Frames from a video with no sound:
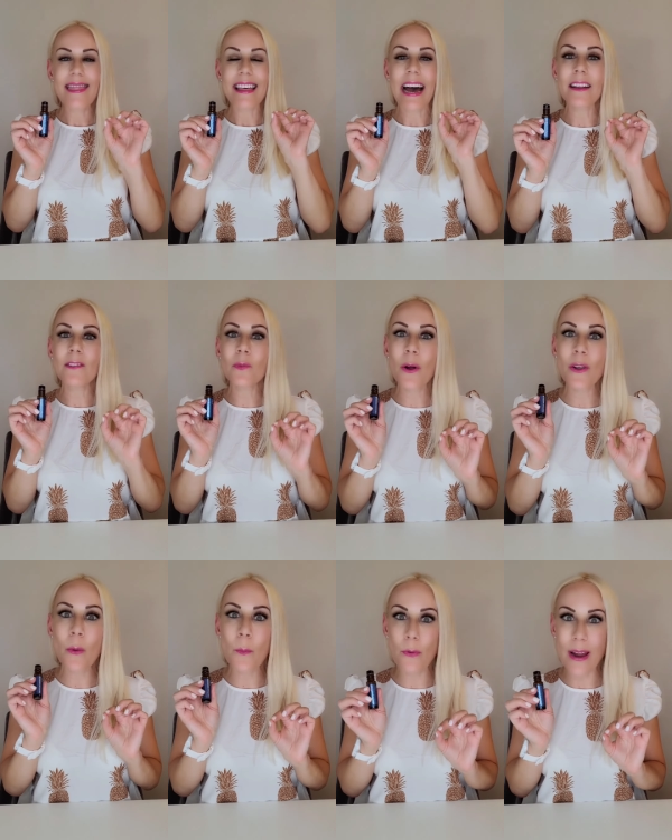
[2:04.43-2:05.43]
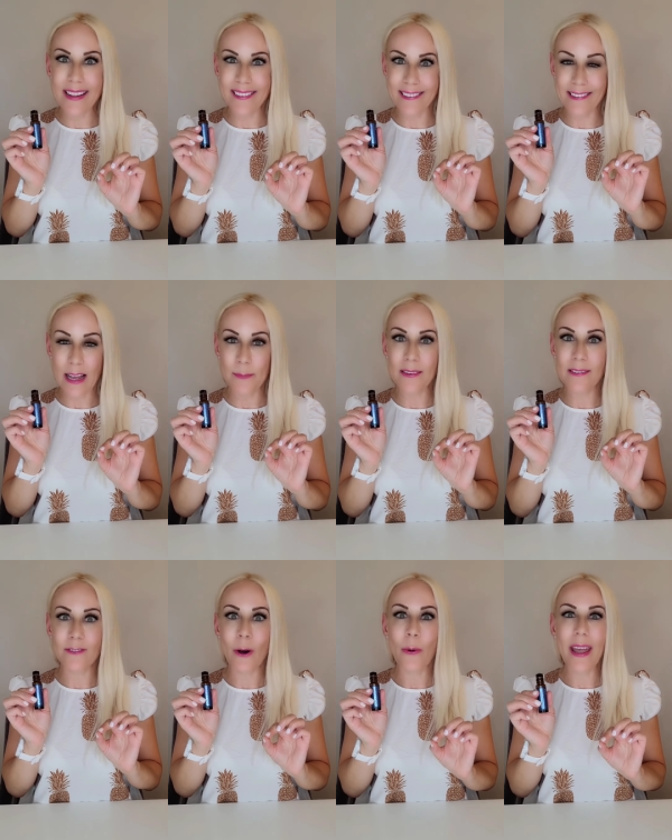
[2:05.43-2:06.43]
That is where your brain stem
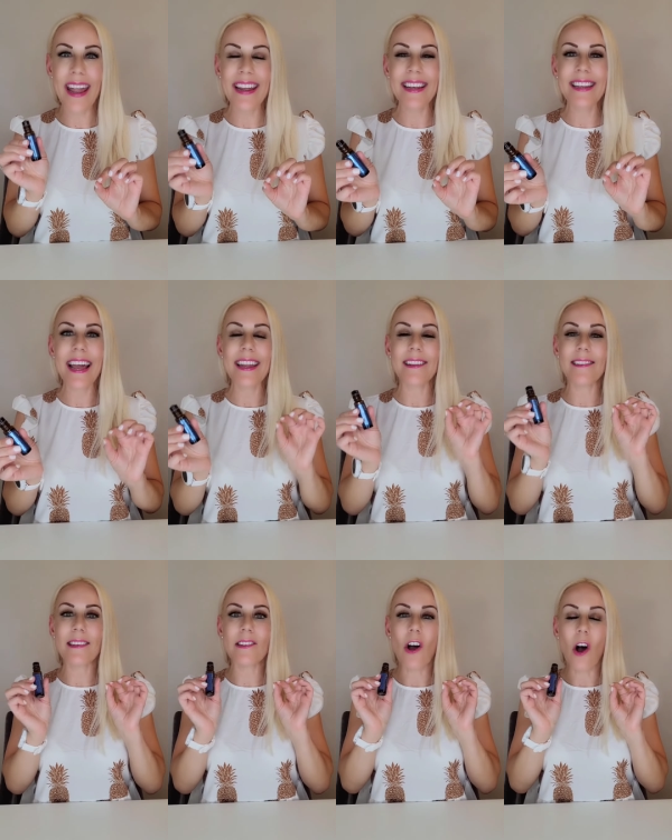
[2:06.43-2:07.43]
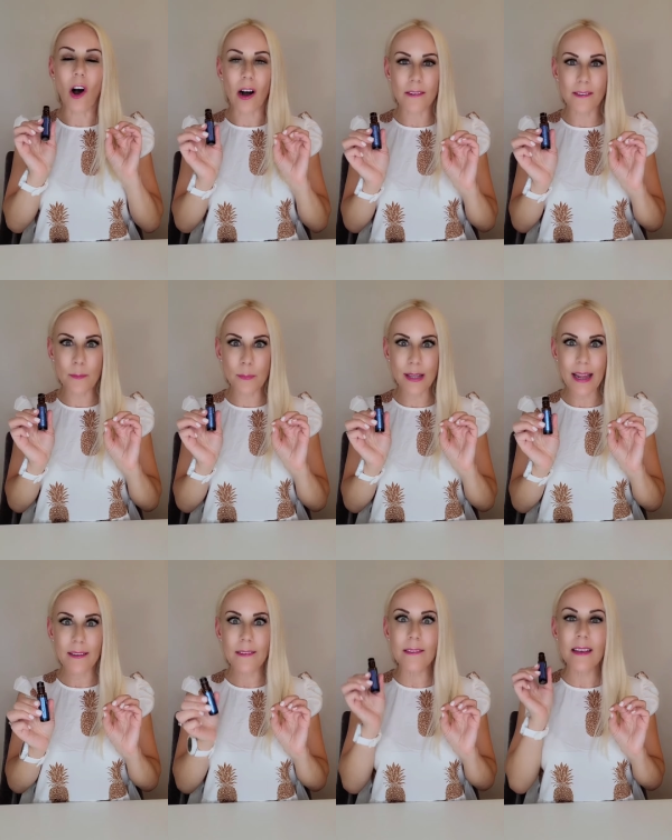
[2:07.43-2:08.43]
is located, and it's an awesome
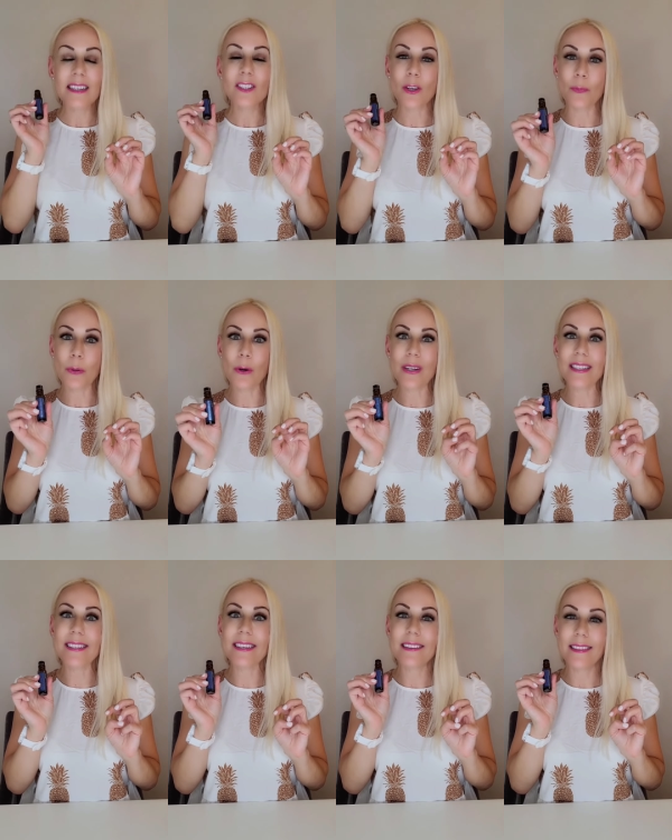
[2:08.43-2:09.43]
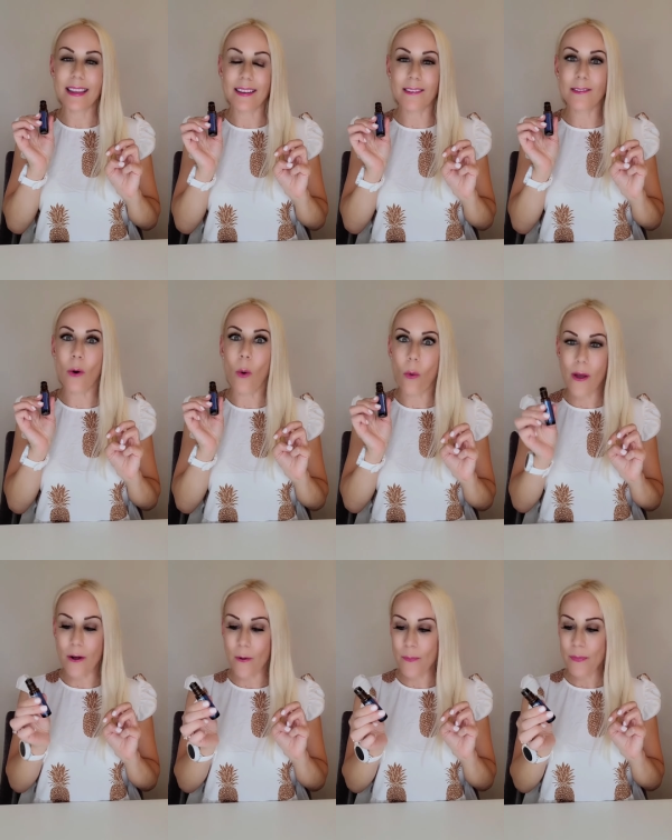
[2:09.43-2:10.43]
place to put this
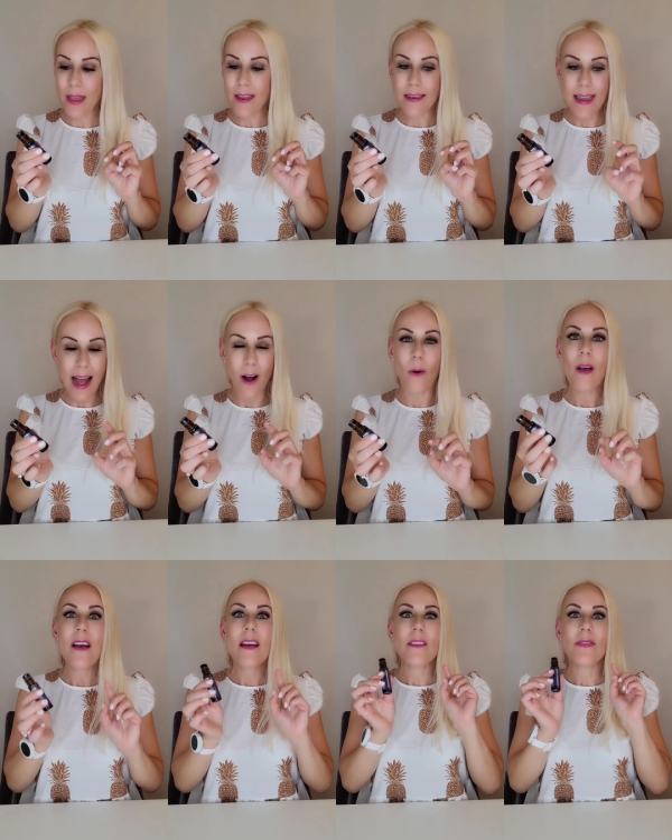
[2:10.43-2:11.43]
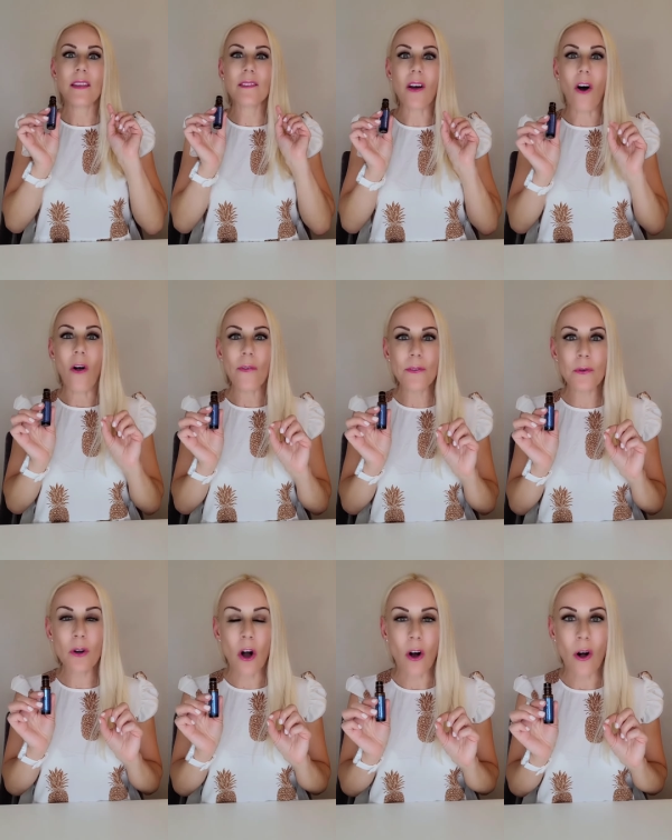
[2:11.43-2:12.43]
oil. Now, this also
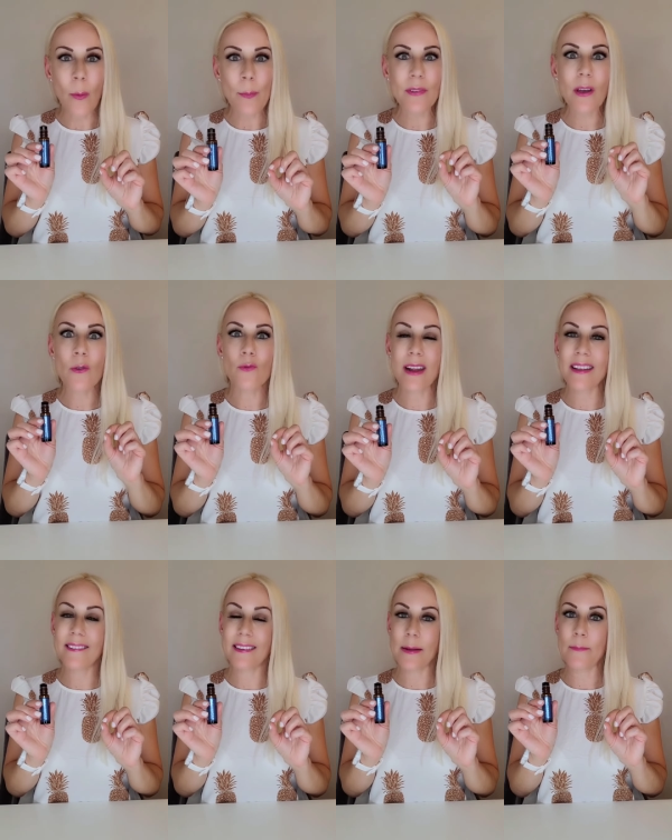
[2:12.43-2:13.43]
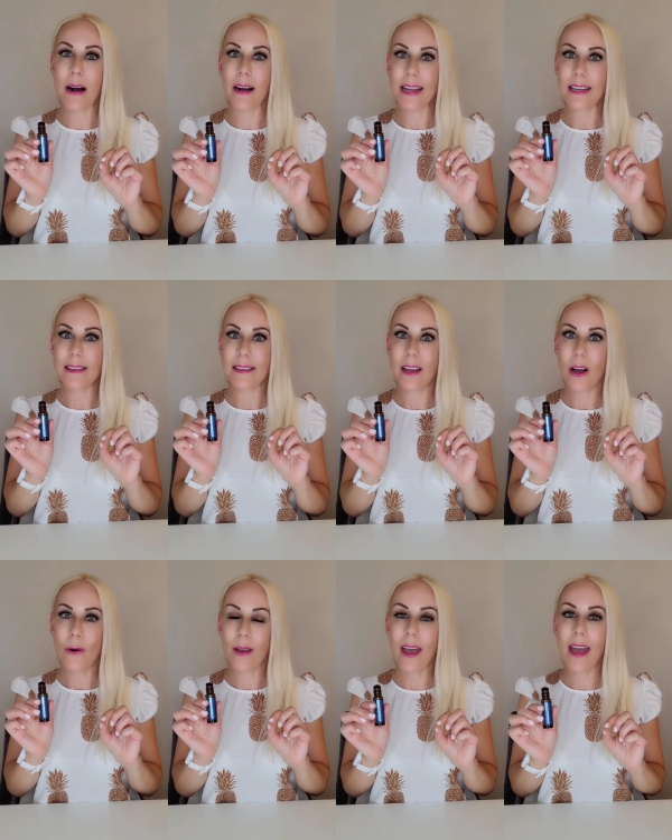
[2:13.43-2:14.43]
calms a racing mind,
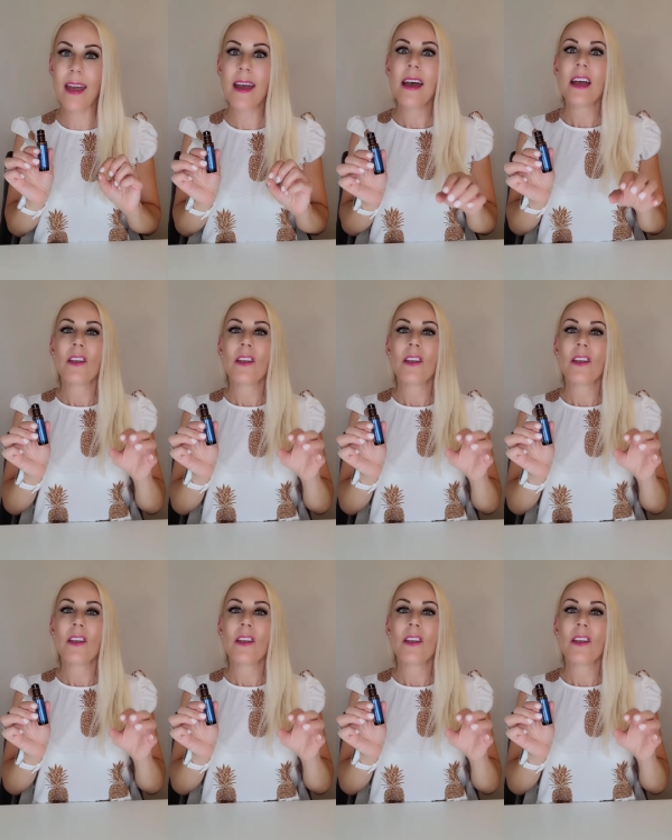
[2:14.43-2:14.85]
okay?